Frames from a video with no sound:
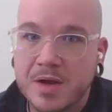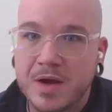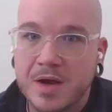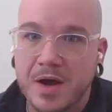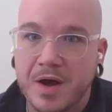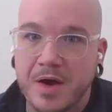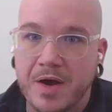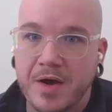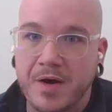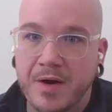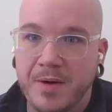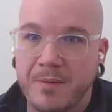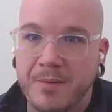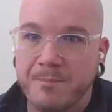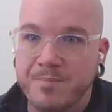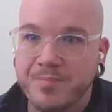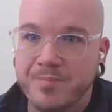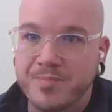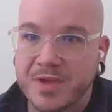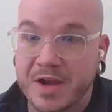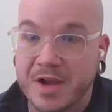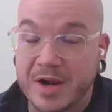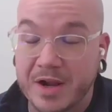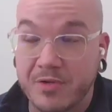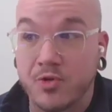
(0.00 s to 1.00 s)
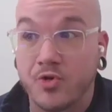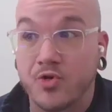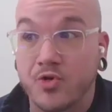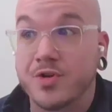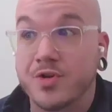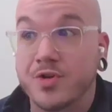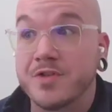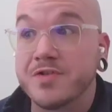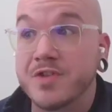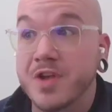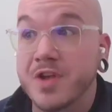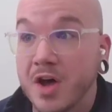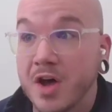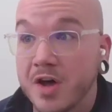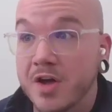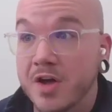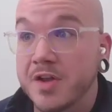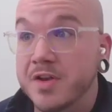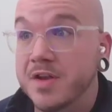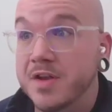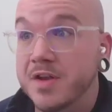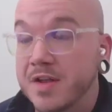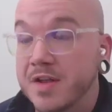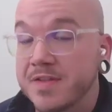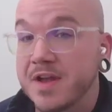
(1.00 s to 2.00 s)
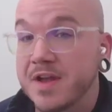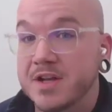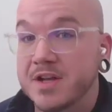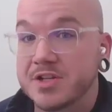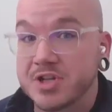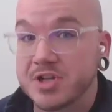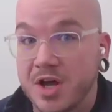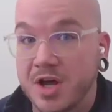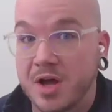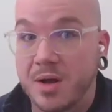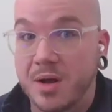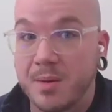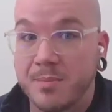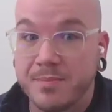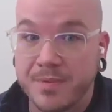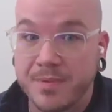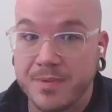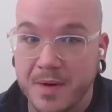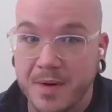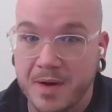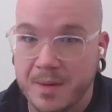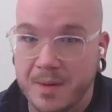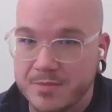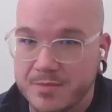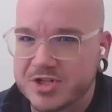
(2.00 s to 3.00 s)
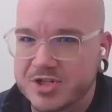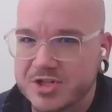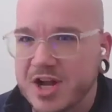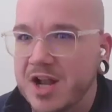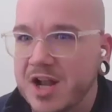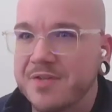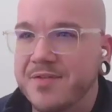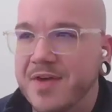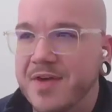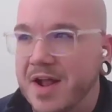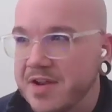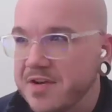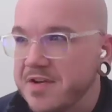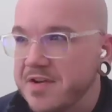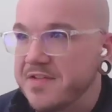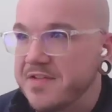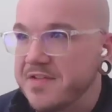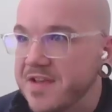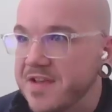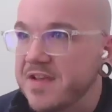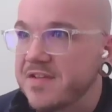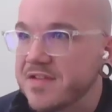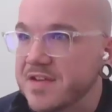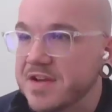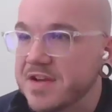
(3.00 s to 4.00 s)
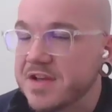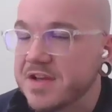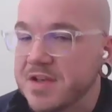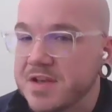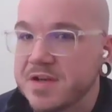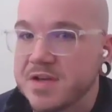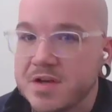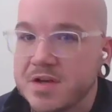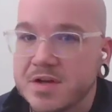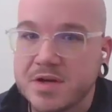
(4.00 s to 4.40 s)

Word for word: Um, and I learned a ton at that job, um, just kind of out of necessity.